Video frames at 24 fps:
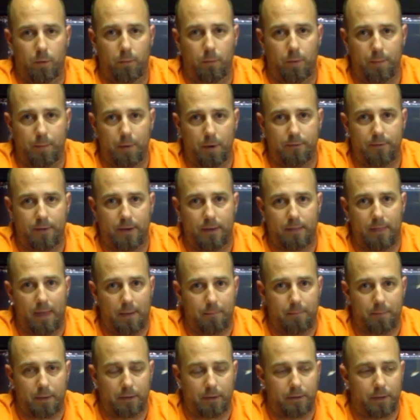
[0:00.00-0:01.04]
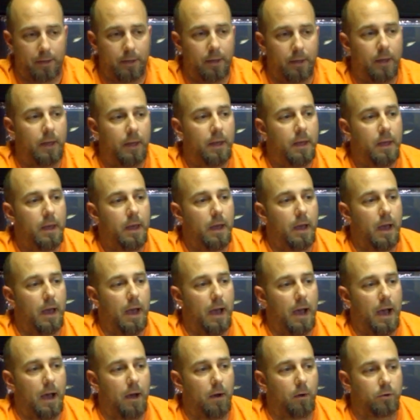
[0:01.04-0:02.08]
when we move into that building.
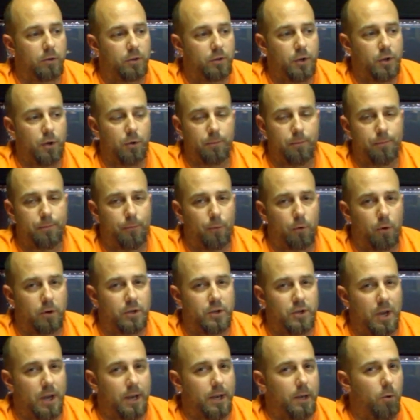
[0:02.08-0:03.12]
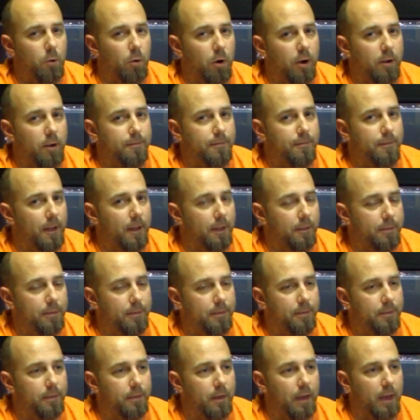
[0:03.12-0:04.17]
Shooting for January 5th
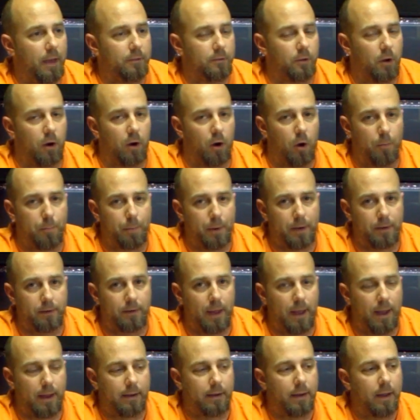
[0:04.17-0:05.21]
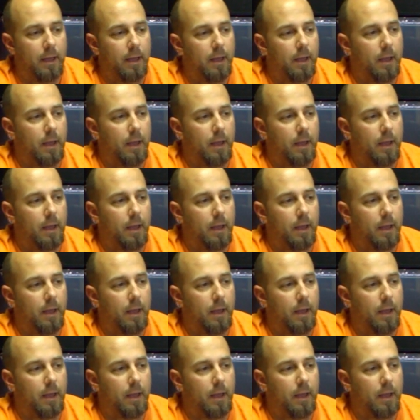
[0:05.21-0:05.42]
as our opening date.